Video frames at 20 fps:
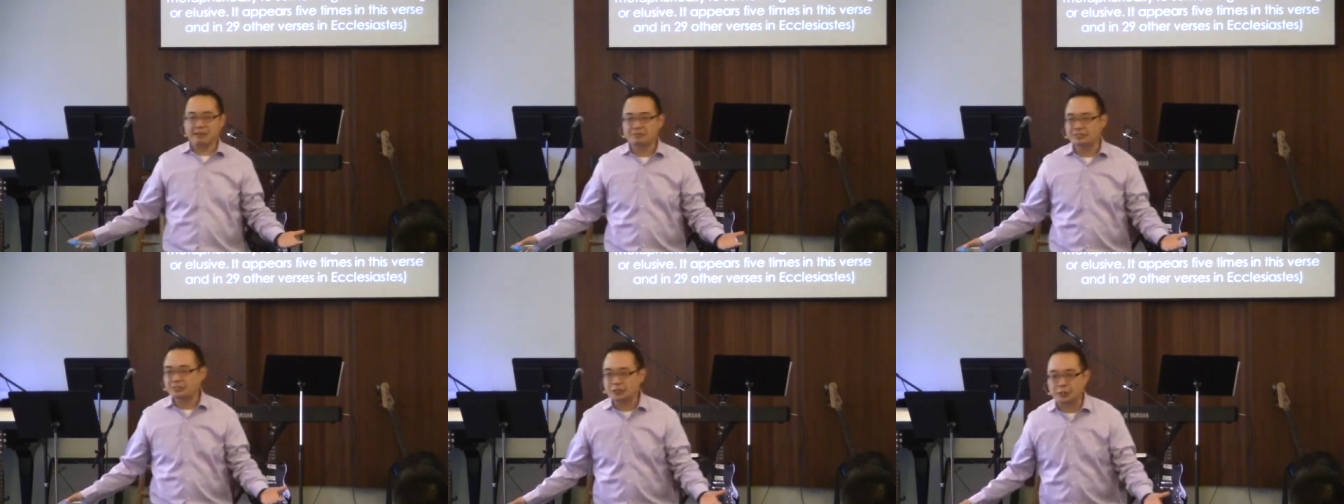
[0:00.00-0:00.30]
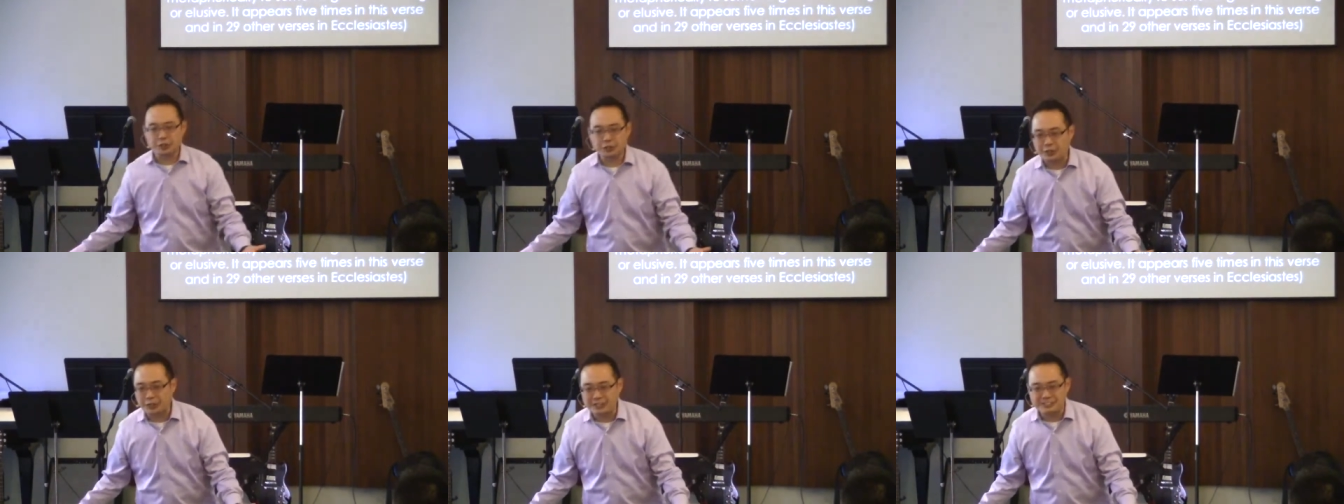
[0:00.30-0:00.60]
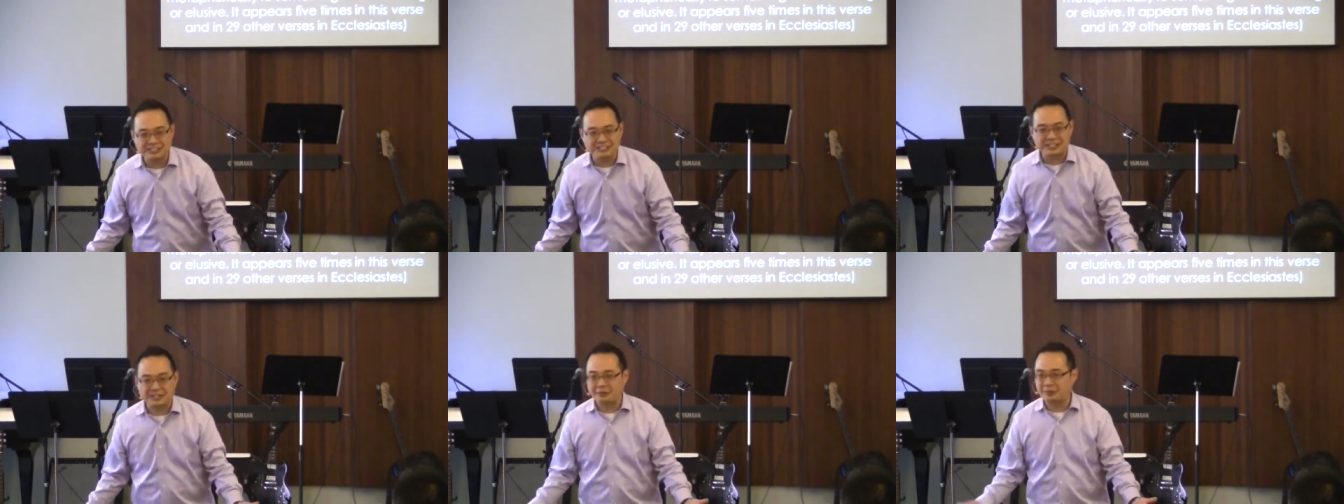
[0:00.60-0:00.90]
I'm still
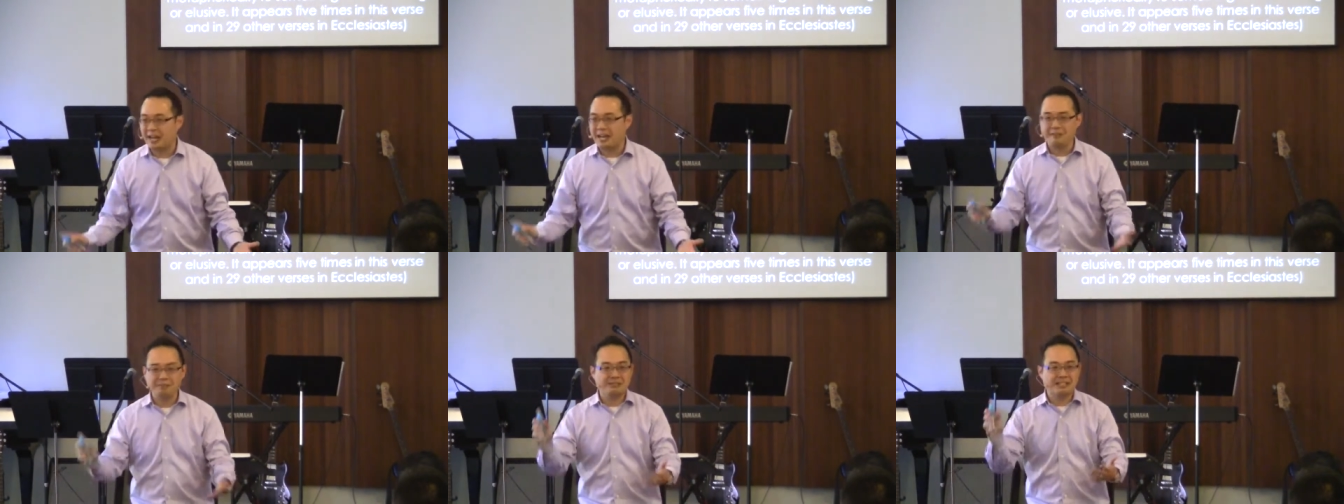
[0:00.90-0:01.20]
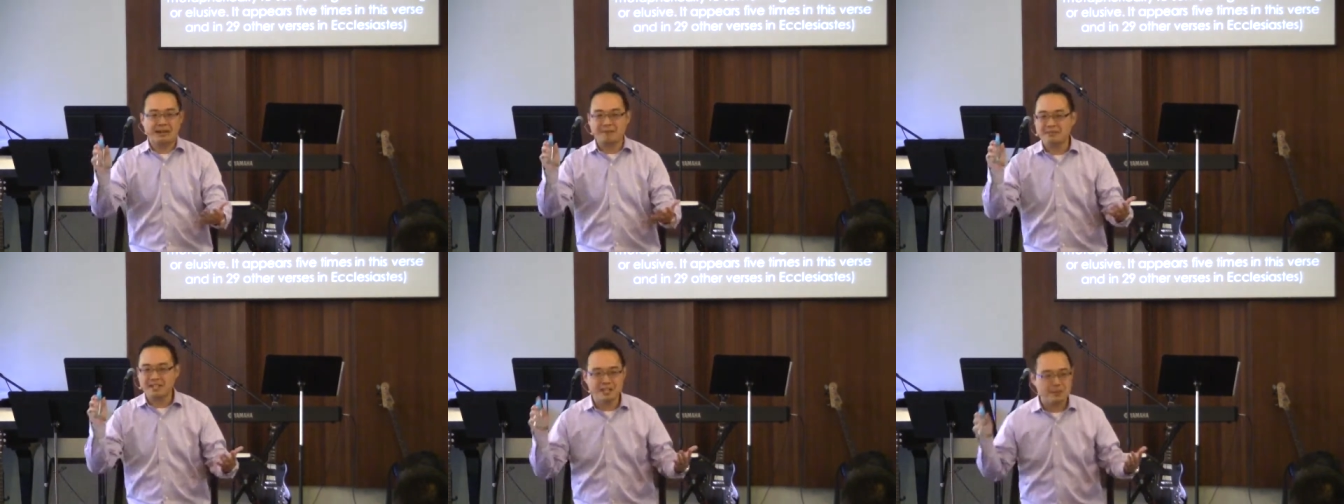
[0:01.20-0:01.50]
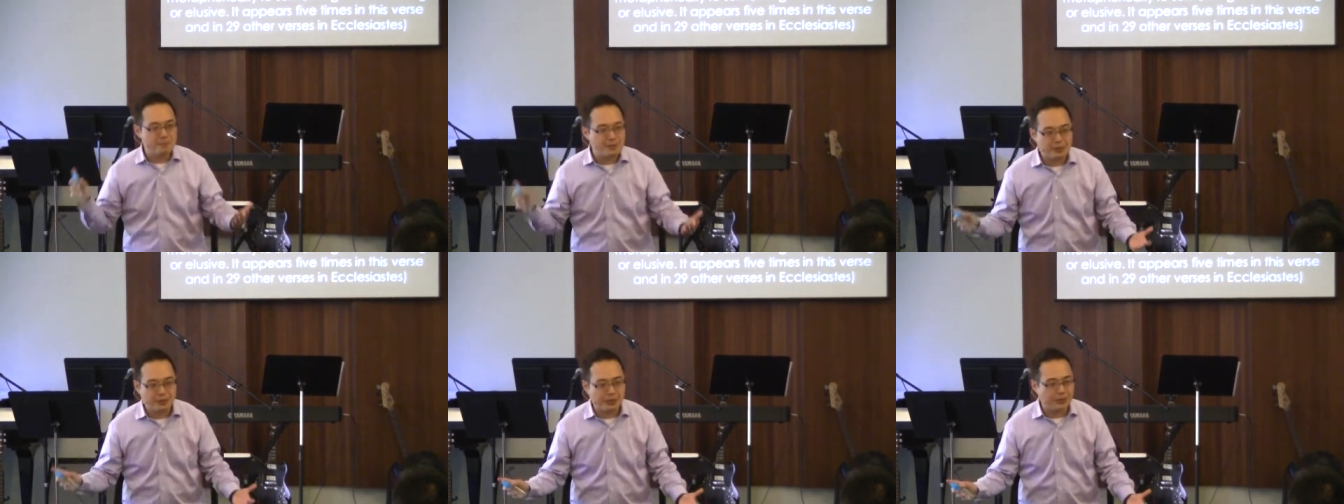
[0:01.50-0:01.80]
thirsty, right? I'm, I'm going
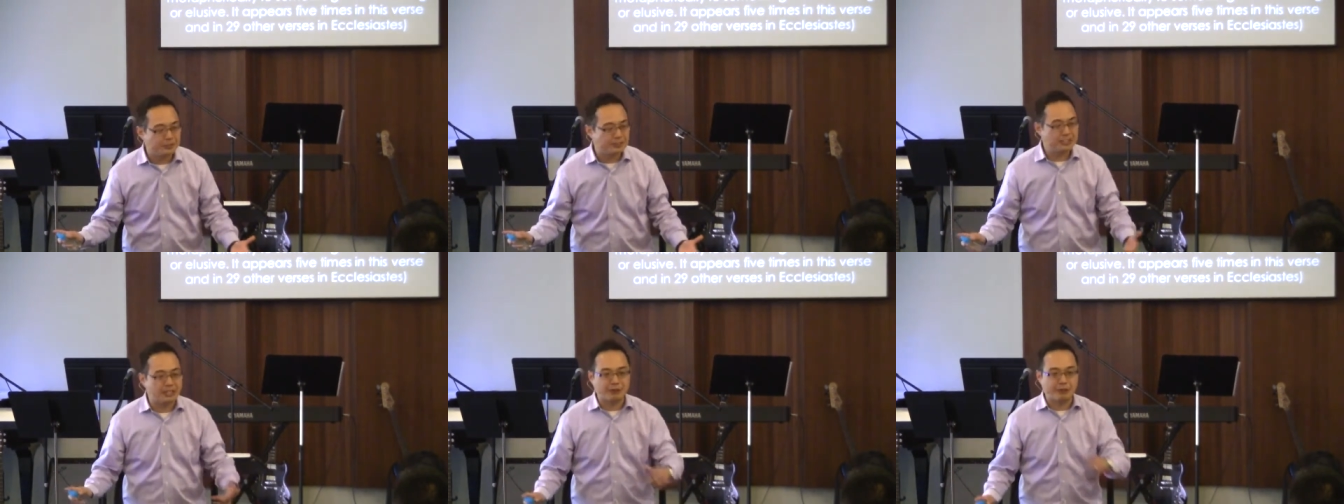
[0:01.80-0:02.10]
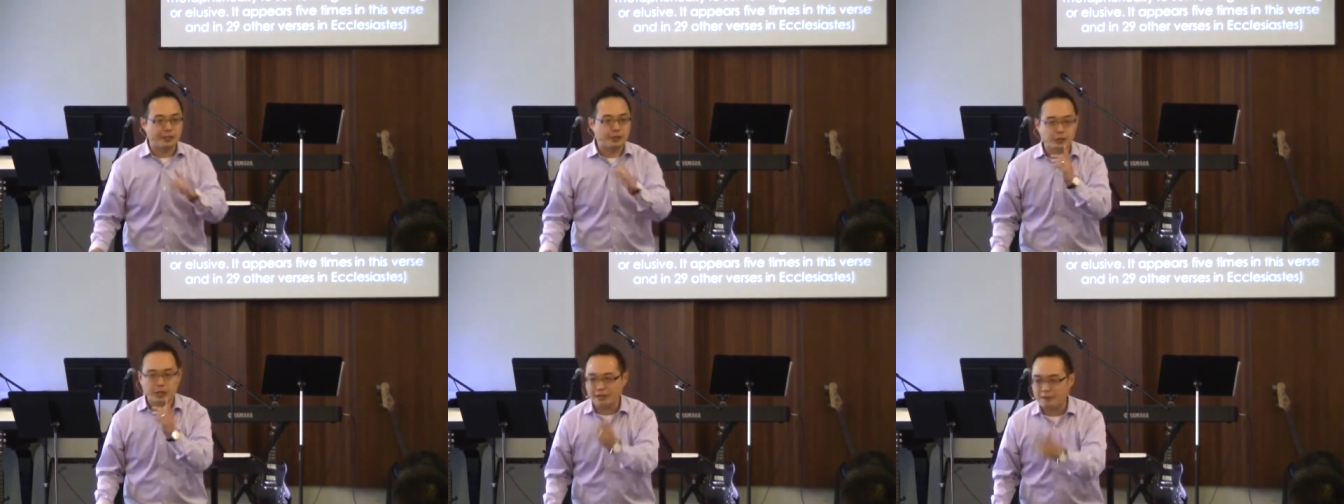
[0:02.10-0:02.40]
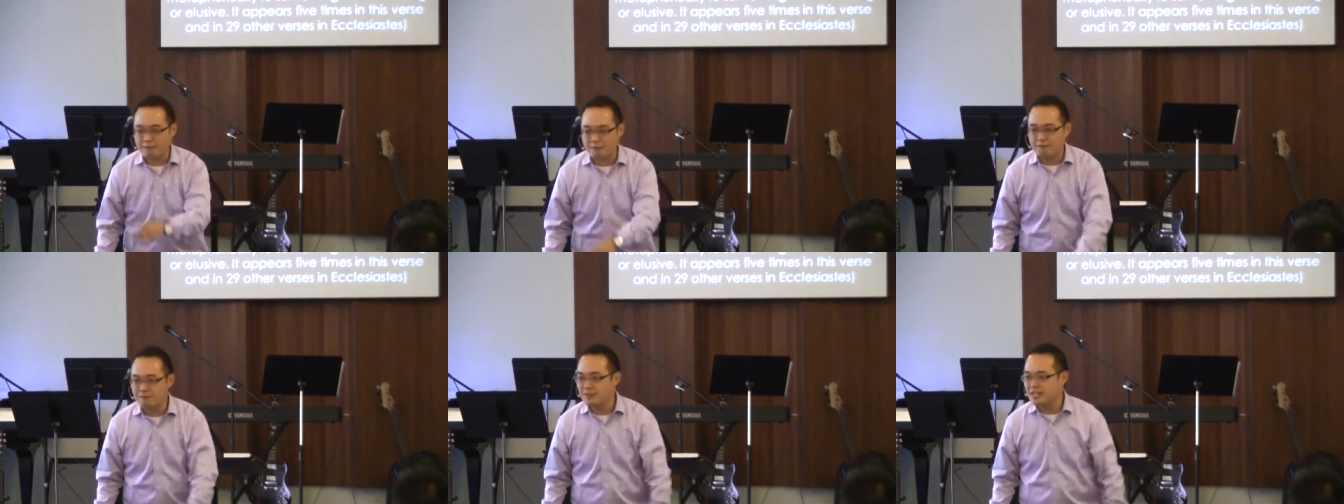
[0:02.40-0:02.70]
to be thirsty if I try
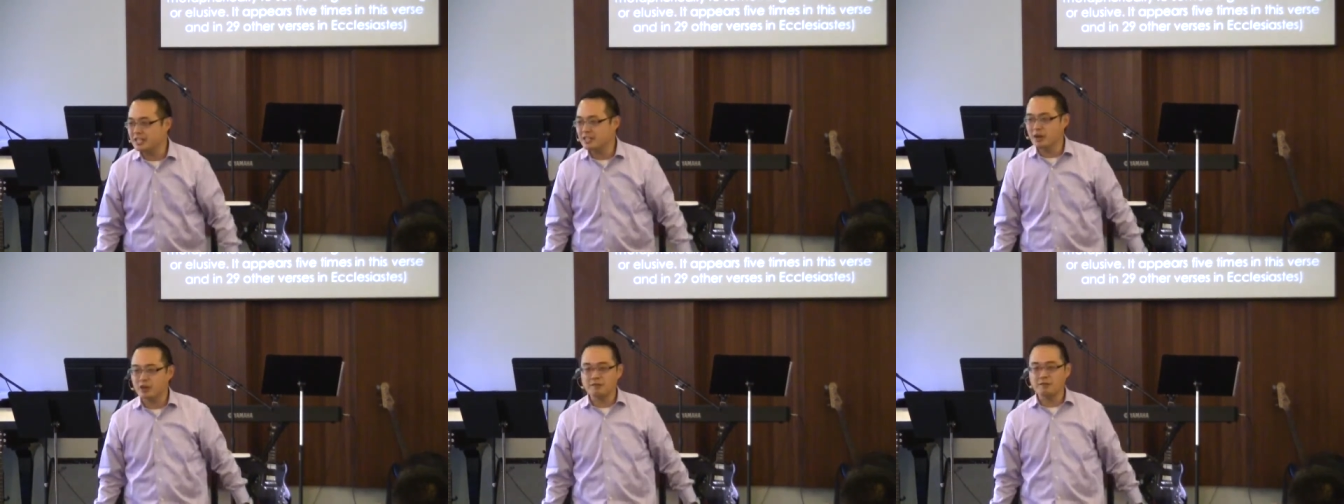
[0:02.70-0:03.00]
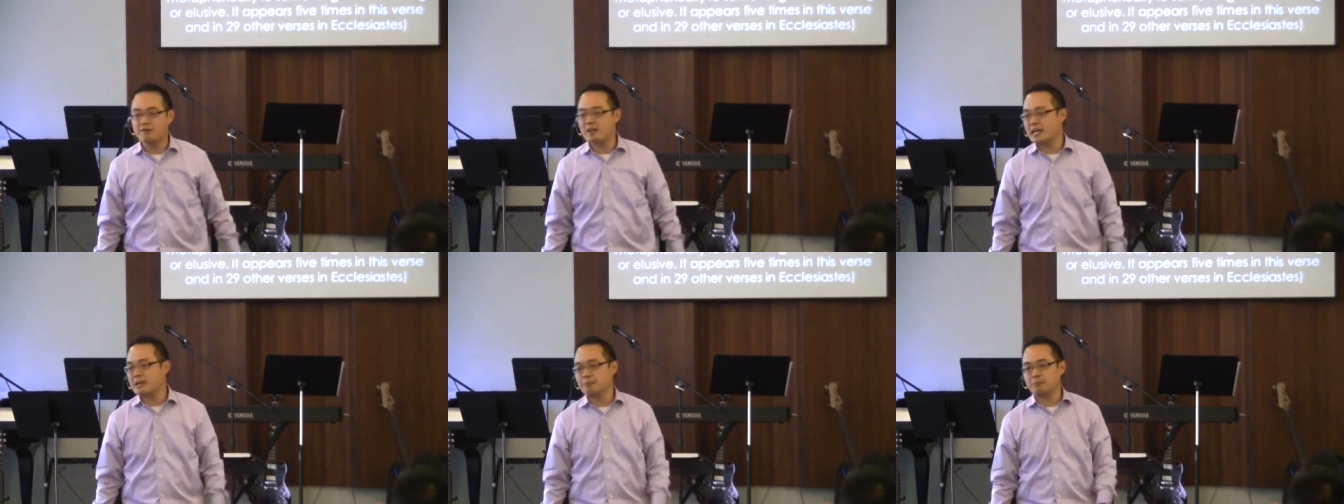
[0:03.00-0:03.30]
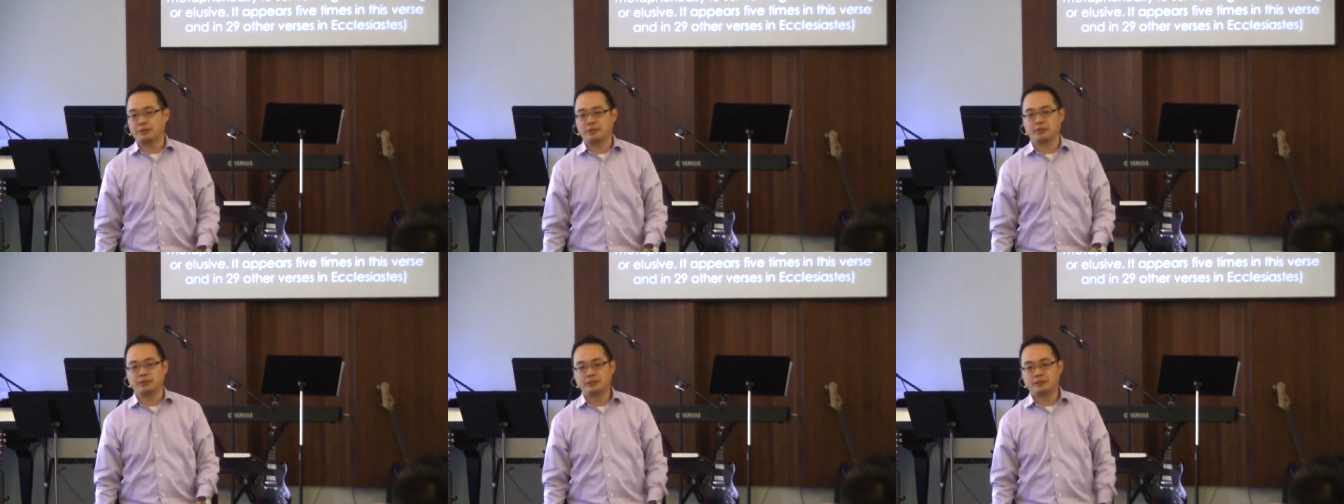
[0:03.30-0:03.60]
to feed on
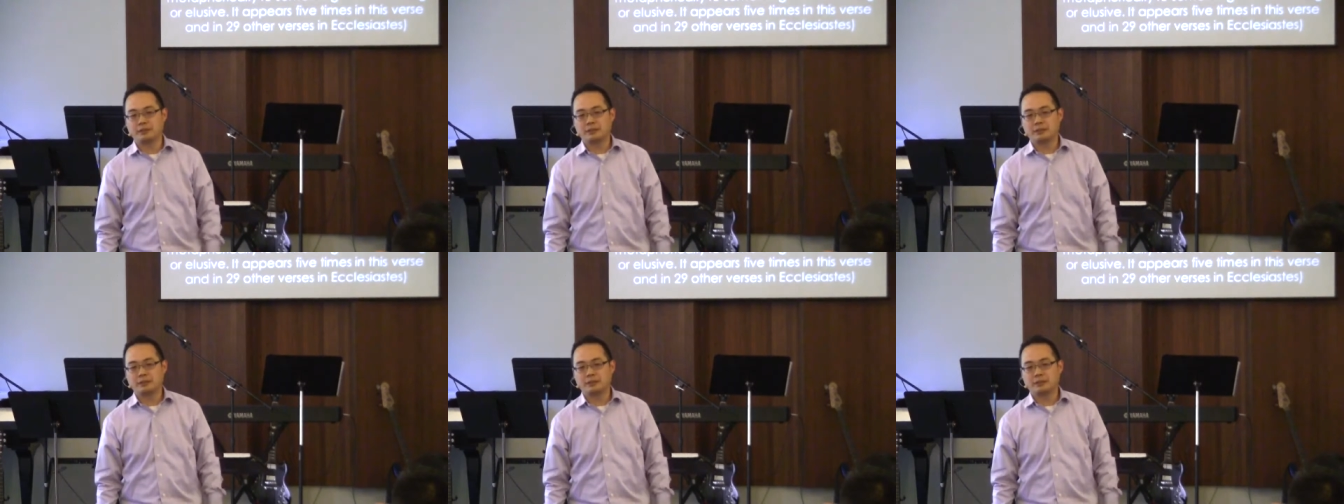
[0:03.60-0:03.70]
vapor.